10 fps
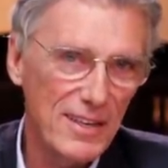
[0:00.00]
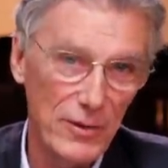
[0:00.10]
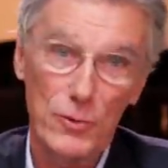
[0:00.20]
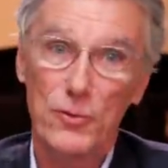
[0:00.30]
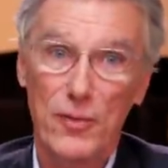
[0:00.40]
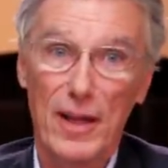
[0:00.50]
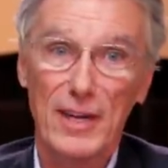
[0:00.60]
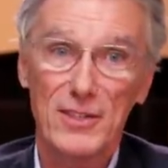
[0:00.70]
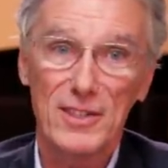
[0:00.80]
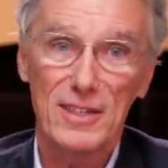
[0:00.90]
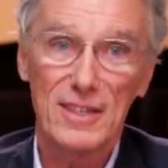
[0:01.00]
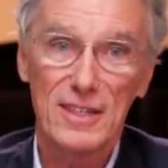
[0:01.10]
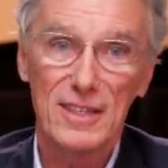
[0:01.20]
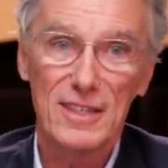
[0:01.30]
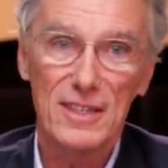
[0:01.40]
Newsflash.
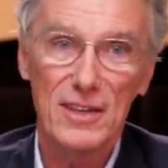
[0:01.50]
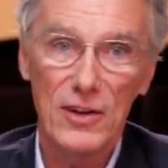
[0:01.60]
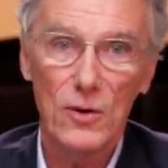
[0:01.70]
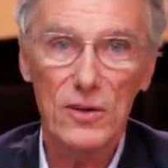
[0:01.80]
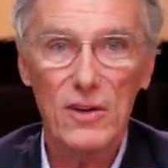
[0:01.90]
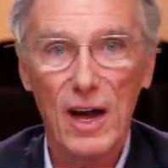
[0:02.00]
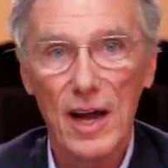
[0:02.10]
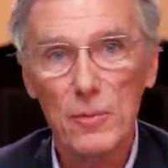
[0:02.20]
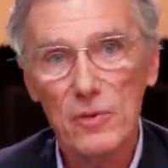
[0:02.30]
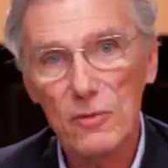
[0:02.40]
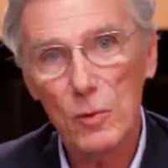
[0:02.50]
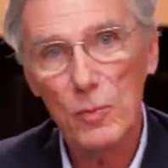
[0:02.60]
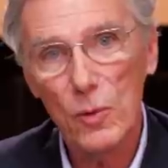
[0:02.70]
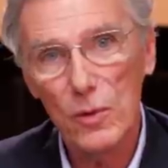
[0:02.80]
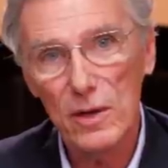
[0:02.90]
The New York Times has
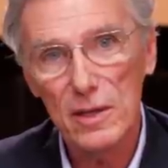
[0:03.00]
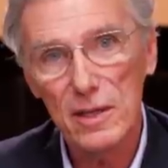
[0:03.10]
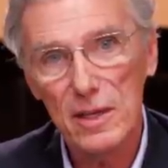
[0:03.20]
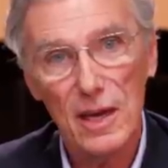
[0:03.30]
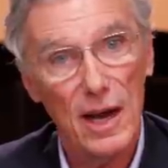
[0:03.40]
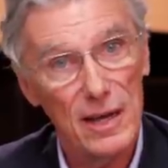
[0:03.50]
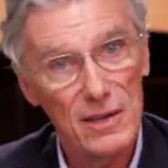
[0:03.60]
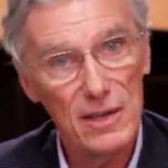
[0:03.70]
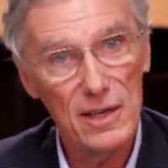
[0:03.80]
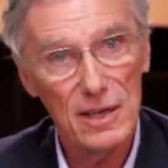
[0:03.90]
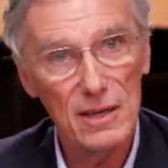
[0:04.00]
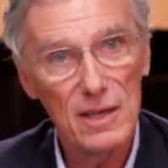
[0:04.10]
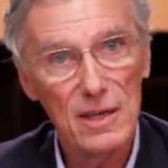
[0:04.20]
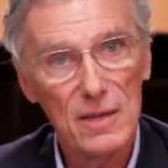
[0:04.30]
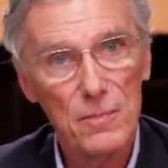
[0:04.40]
reported that the idea
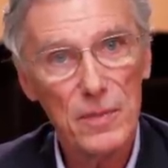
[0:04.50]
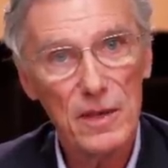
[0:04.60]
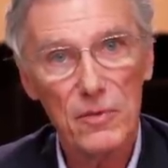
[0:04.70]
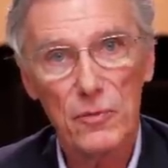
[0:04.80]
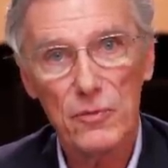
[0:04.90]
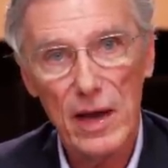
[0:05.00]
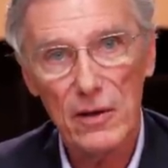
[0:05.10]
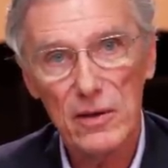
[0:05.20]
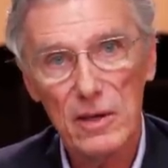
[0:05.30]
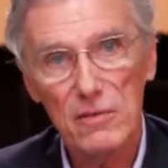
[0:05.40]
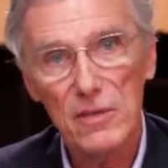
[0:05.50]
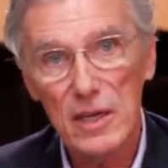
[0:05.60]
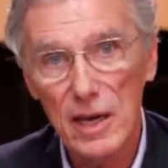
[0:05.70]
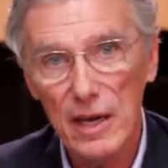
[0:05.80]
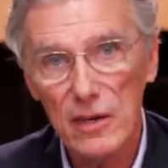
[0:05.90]
of the founding of the
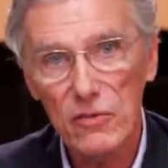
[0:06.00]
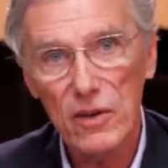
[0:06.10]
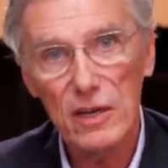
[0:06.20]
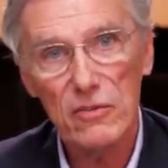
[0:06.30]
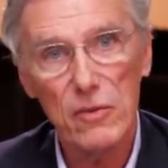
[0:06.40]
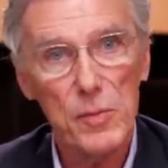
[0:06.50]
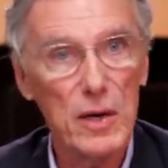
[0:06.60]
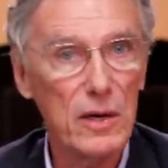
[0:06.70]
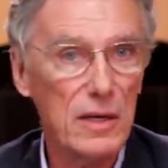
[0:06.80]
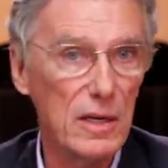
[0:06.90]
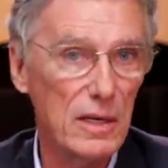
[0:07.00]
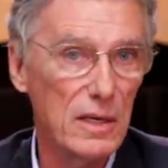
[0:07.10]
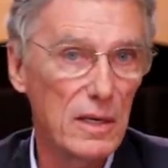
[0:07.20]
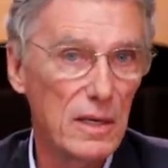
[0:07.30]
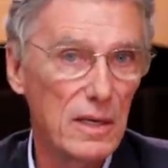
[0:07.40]
United States of America
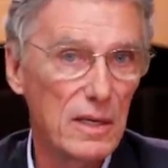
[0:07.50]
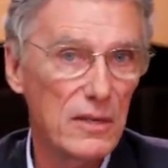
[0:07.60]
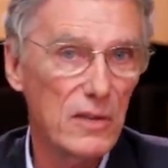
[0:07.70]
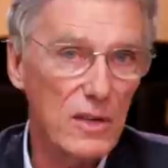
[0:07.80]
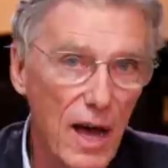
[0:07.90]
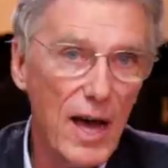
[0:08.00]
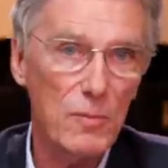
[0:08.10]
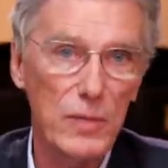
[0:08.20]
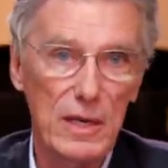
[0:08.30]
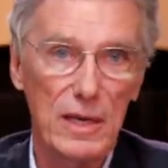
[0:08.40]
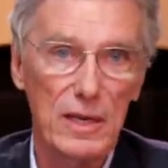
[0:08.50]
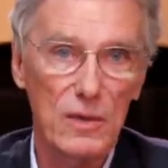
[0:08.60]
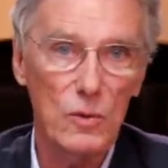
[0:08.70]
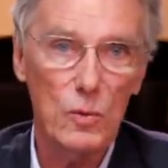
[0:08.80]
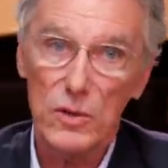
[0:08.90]
did not
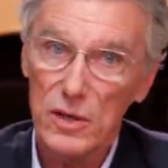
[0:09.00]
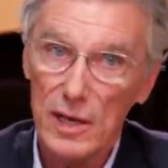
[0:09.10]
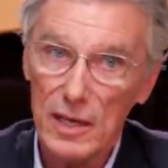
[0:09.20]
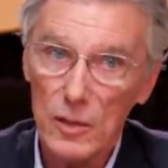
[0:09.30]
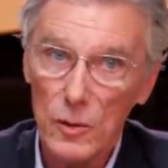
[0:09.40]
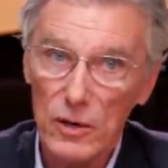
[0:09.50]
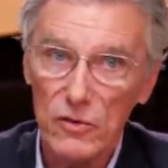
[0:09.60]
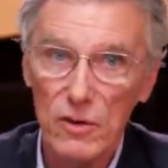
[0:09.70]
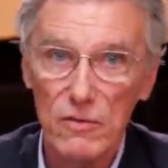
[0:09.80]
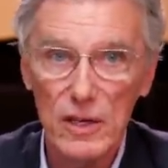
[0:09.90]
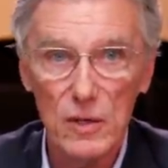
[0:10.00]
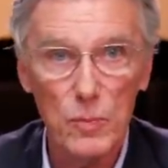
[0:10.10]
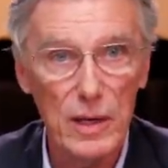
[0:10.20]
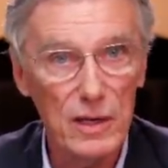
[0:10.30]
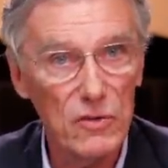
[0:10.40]
begin with the Declaration of
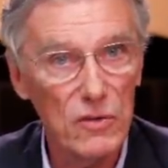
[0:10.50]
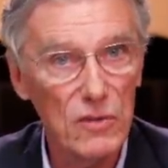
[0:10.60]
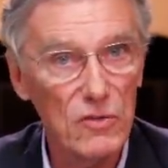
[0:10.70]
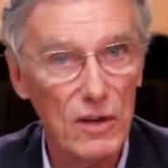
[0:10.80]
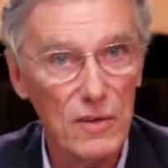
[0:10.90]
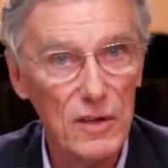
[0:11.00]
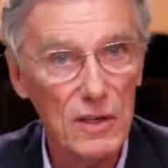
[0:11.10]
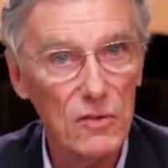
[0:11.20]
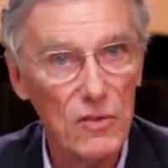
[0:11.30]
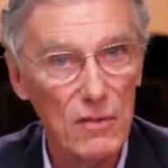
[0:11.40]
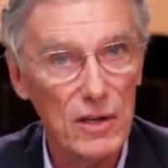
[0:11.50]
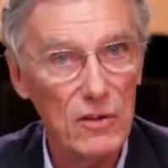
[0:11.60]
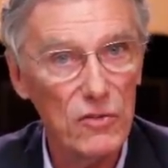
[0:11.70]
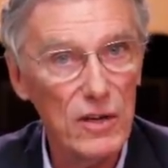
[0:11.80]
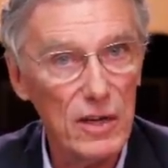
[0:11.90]
Independence in
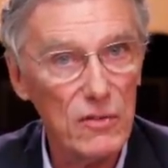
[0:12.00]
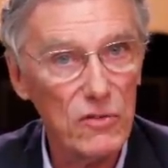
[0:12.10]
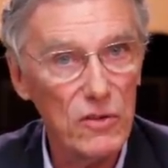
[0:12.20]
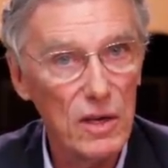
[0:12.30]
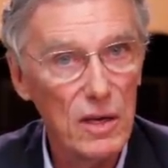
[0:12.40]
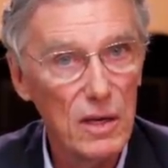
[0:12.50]
1776.